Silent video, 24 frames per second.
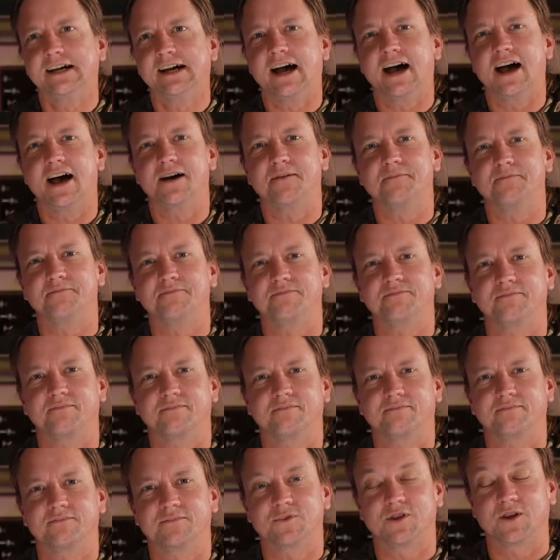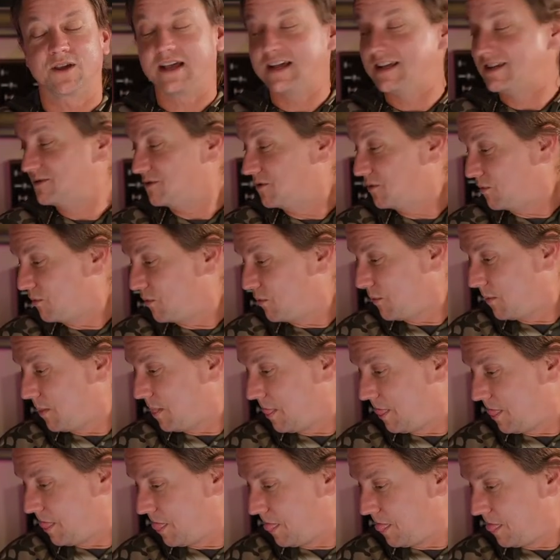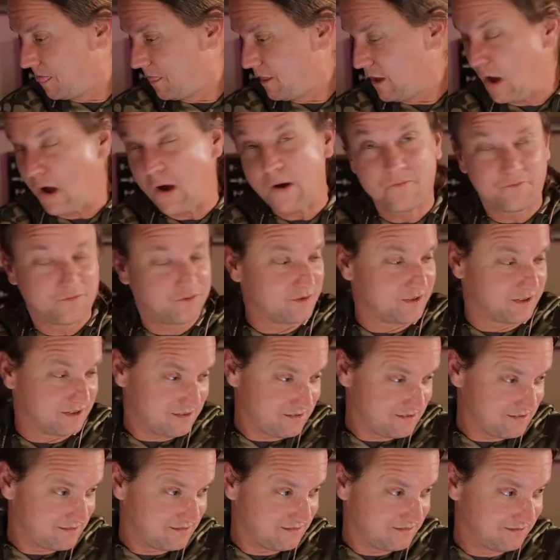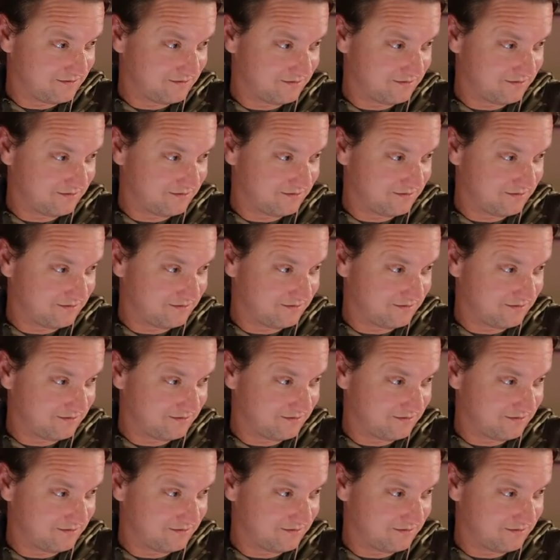Um, so guys, hopefully